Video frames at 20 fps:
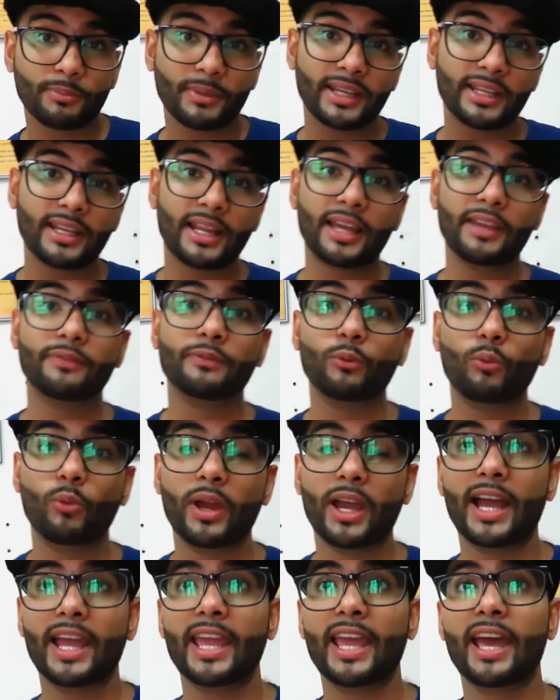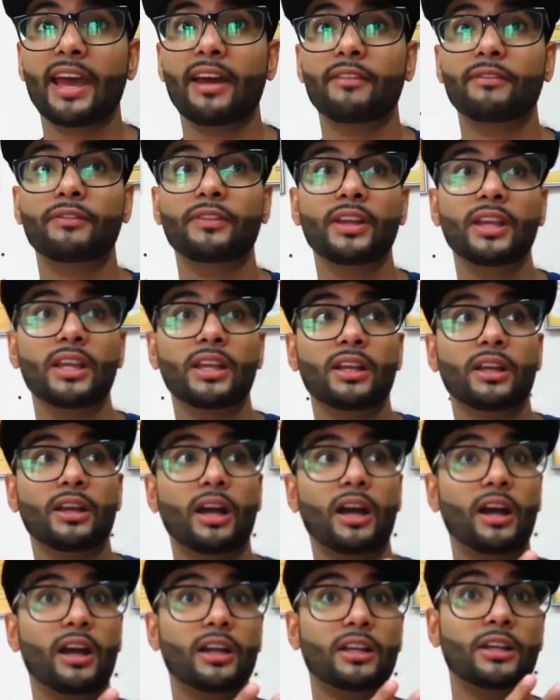of my life where I
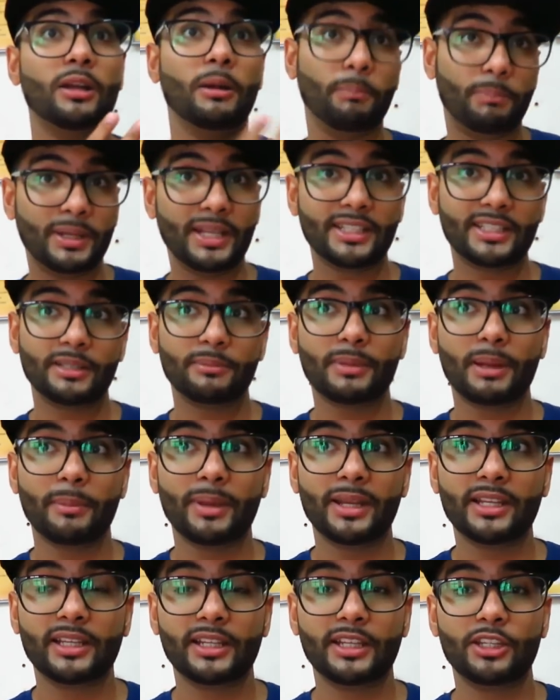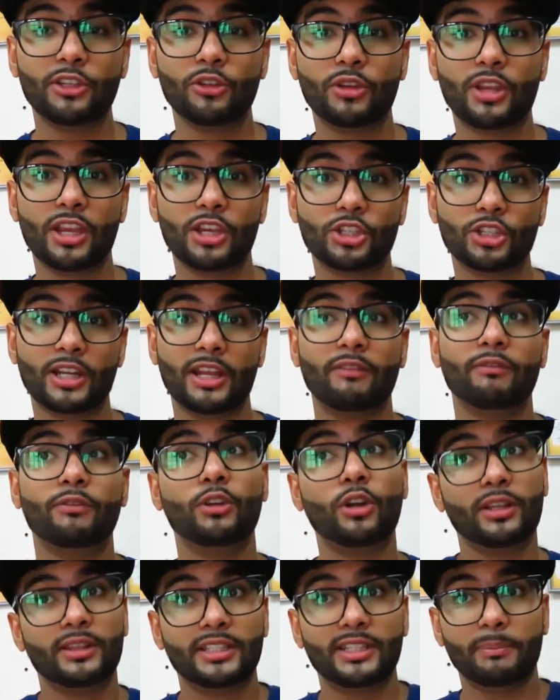have completed my medical education,
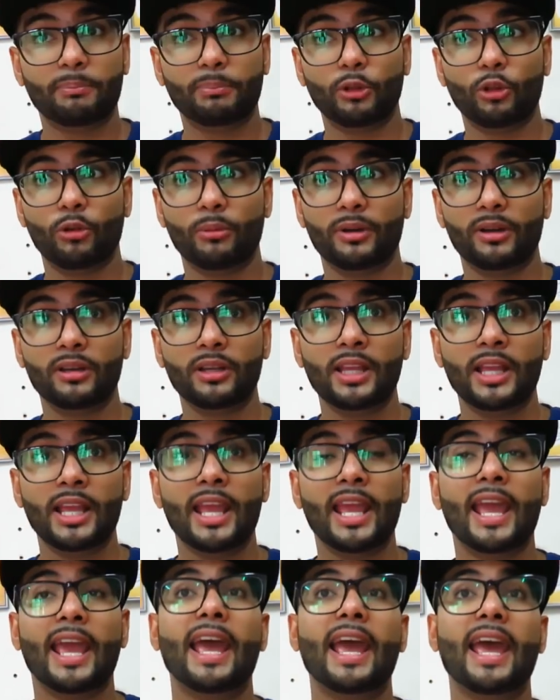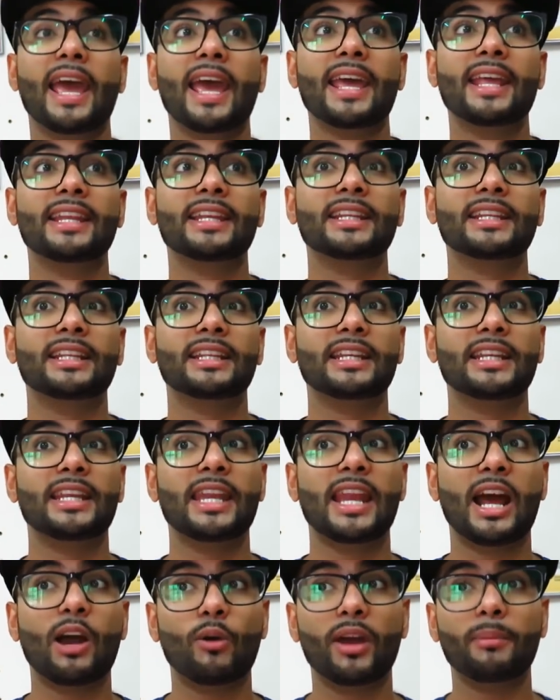I've got the diploma, and
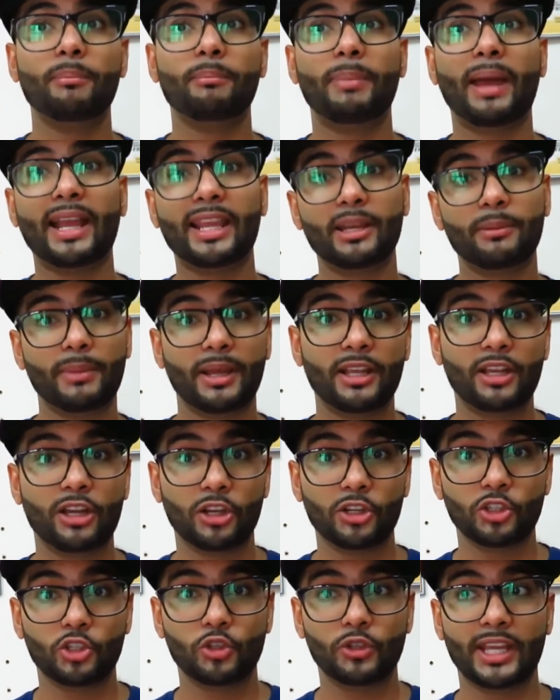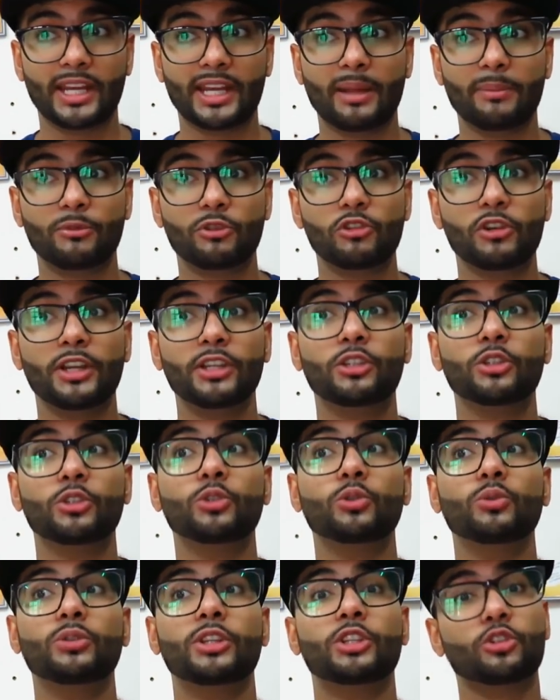now I'm back in my country and I'm trying to
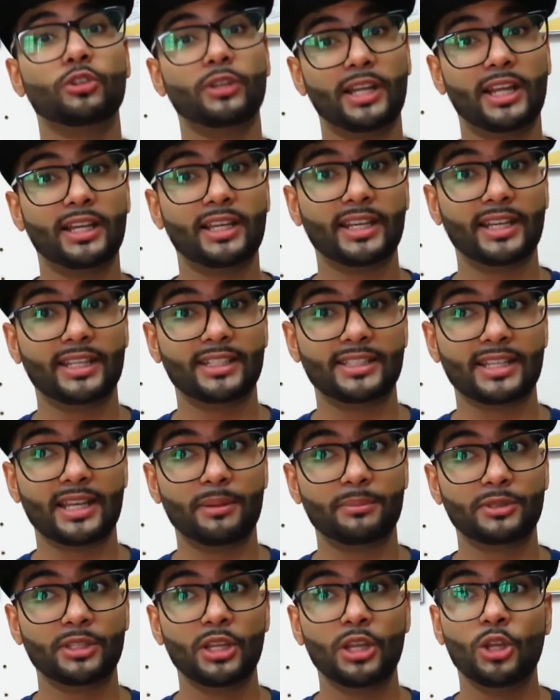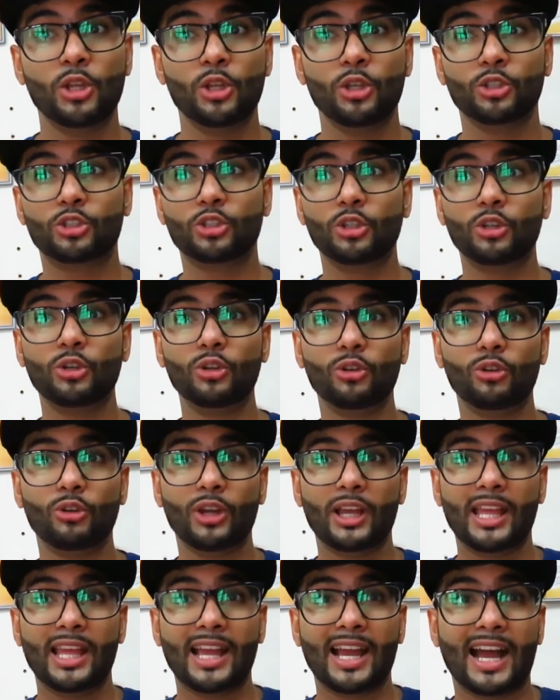do the Sri Lankan exams.
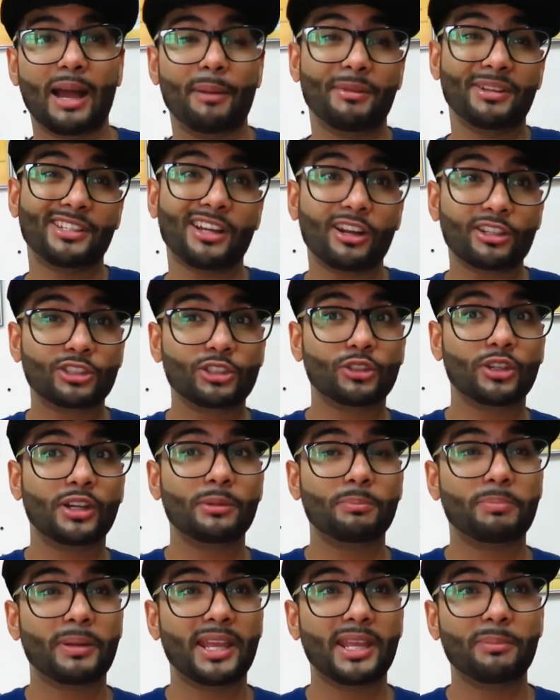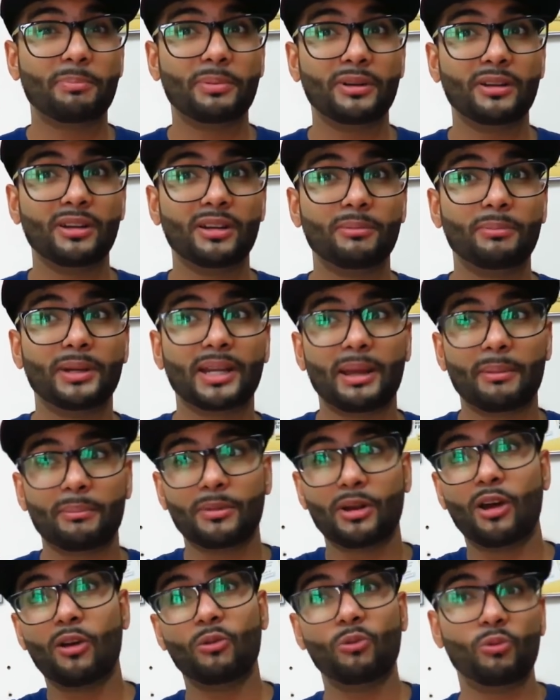So I'm a doctor on paper, but
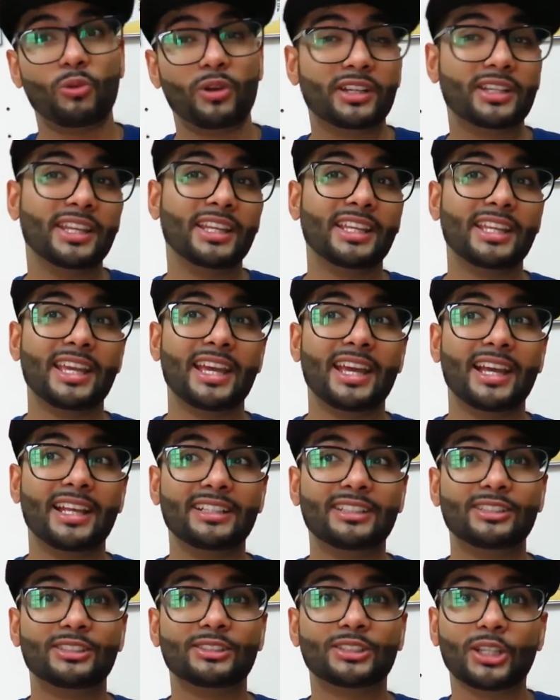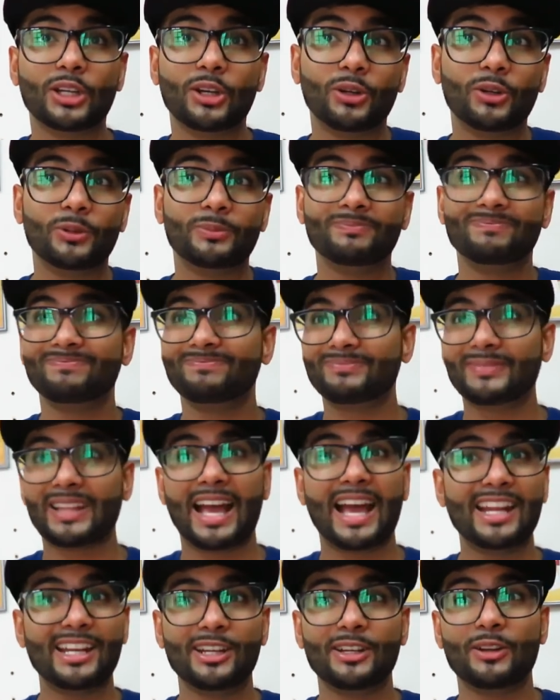I'm not working yet. So
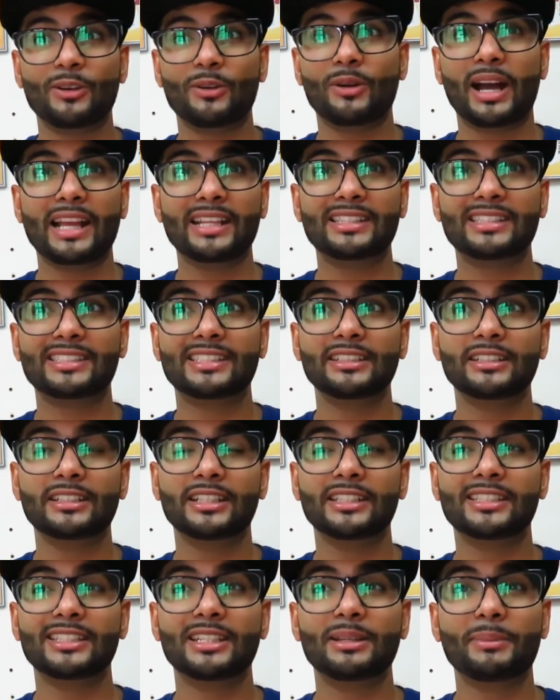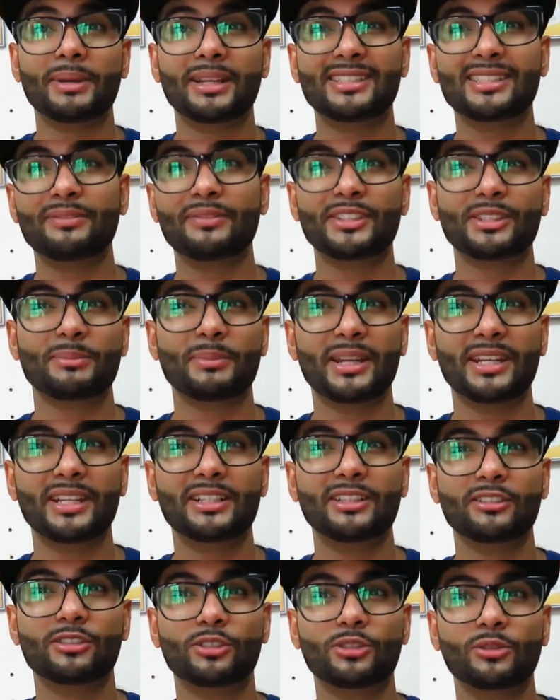I don't know, I still consider myself as a
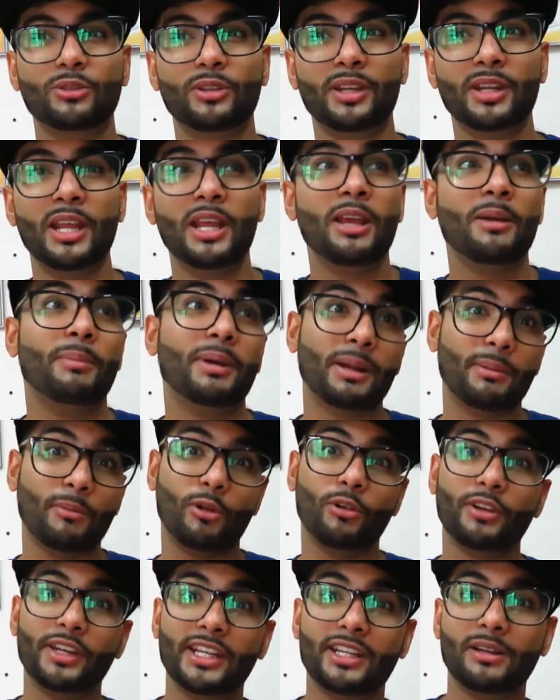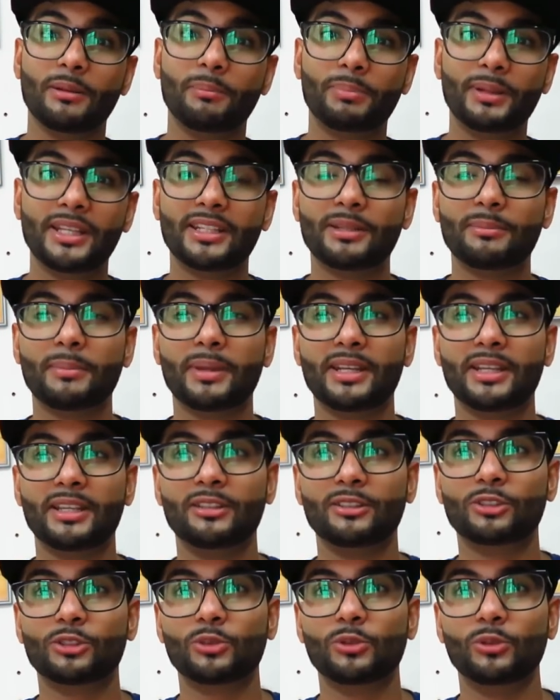medical student, but I'm already completed
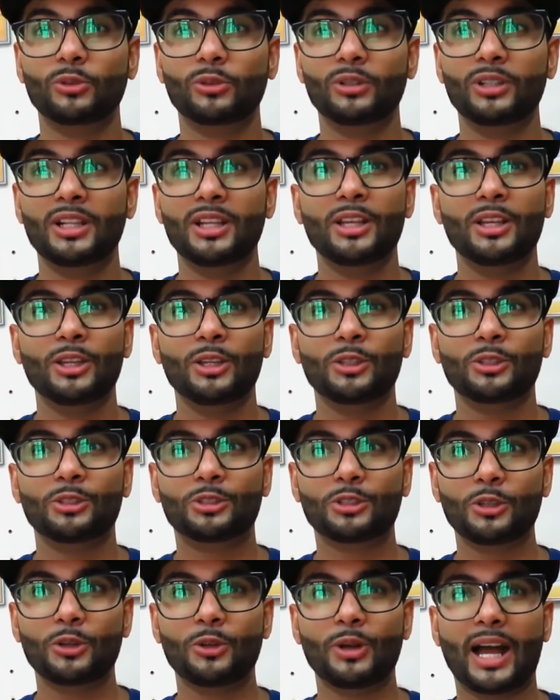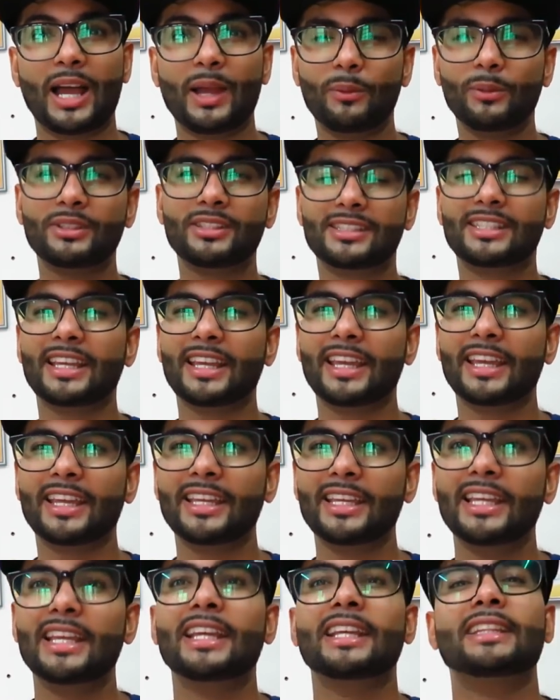medical school. So I would
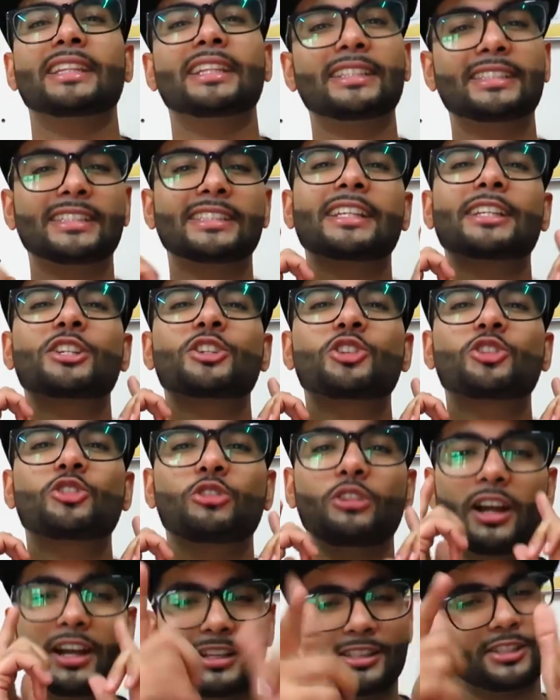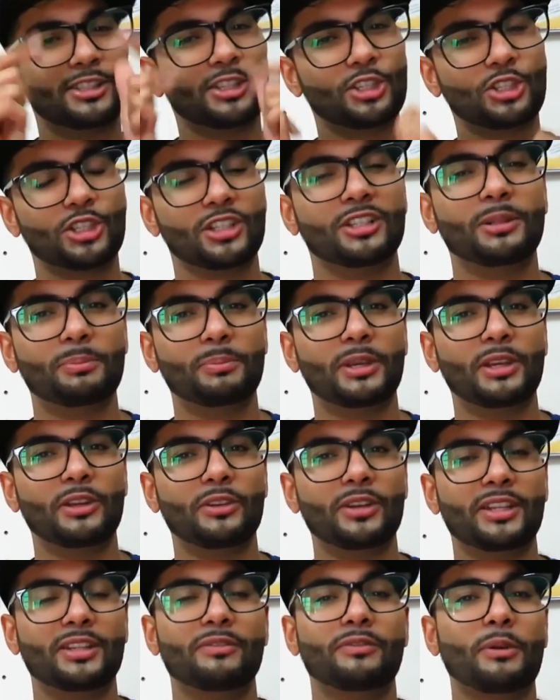say this is a transitional
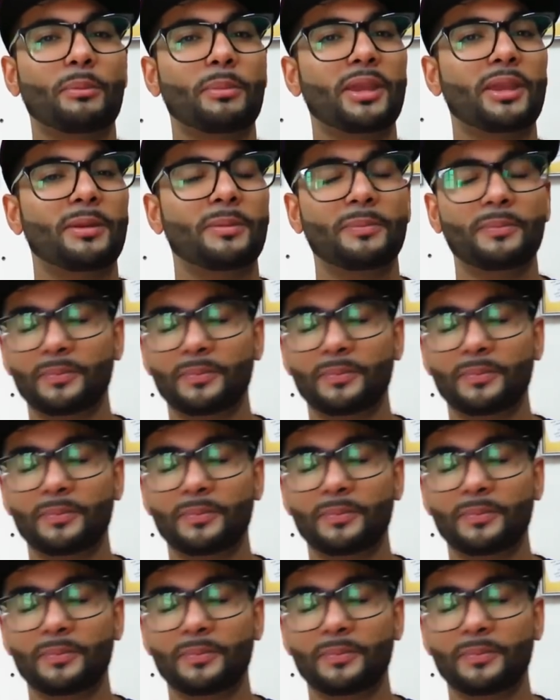period for me.